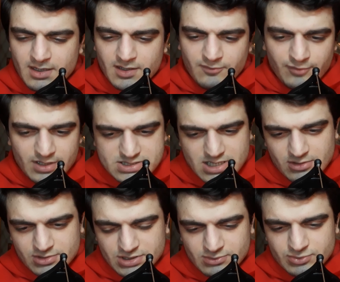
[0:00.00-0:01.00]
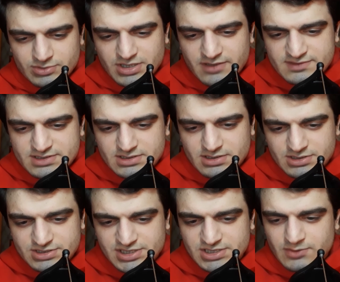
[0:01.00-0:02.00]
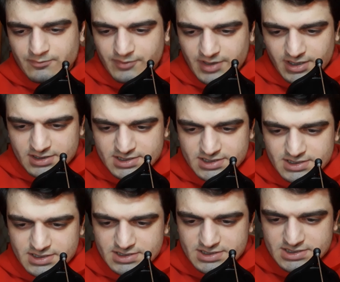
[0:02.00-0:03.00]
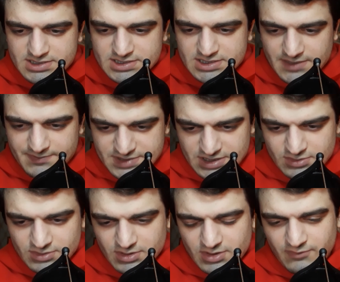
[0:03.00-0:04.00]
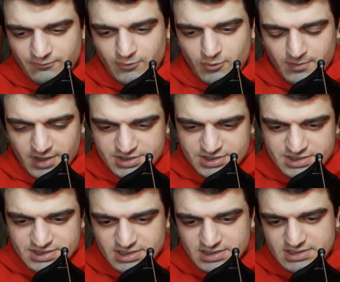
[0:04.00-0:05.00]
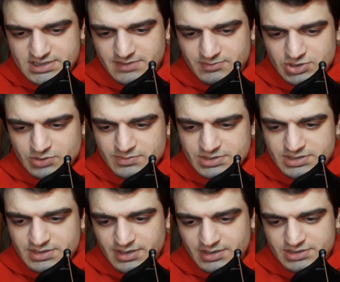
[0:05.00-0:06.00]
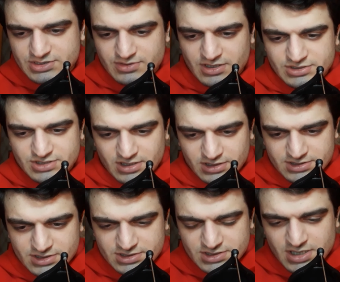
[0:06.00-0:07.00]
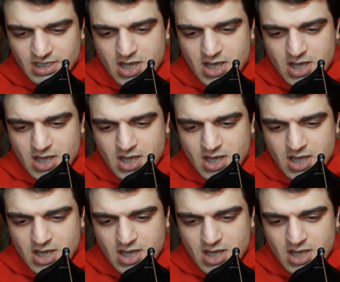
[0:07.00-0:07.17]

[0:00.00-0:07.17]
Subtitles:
If we ask ourselves what gives schizophrenic substitute formations and symptoms their strange characters,